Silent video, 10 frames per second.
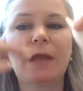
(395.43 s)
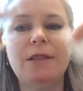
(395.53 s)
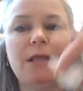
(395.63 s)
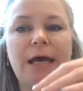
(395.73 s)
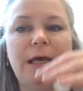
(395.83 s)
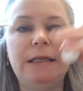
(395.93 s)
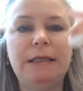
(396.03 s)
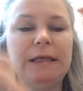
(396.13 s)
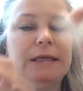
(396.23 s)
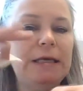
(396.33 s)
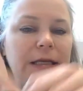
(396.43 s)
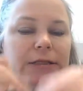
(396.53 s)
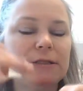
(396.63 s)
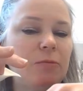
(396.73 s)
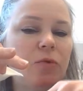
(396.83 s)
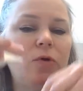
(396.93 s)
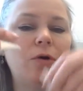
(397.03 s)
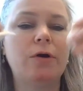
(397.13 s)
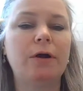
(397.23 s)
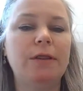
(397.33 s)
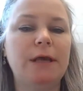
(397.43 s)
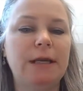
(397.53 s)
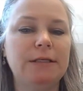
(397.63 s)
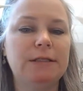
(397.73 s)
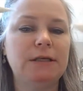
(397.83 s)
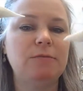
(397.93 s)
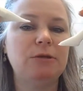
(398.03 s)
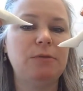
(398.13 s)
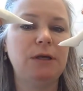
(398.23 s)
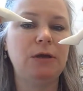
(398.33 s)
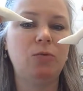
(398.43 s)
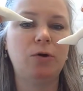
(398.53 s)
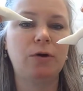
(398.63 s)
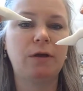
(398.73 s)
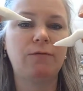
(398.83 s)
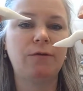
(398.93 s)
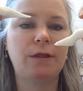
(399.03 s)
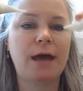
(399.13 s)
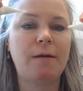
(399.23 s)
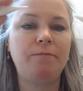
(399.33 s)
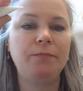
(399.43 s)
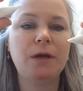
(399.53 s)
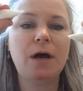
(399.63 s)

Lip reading: and then knead it some more, and then it seemed to be working for them.